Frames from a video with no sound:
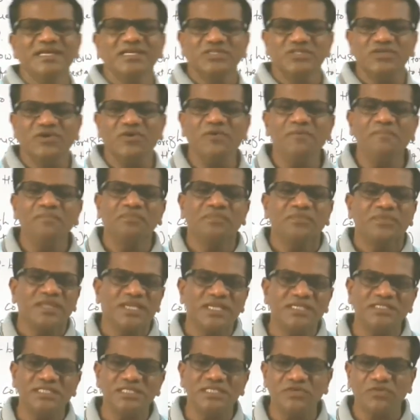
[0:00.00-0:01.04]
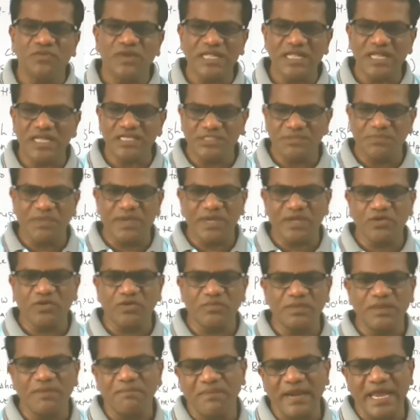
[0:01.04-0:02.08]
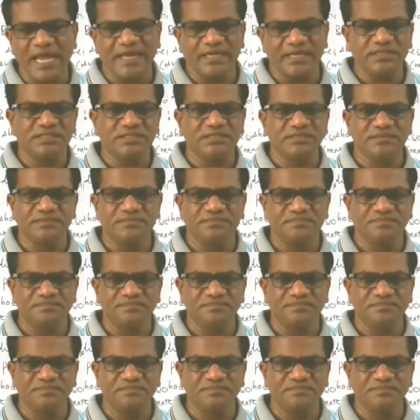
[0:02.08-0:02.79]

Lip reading: So this is one aspect of the plants,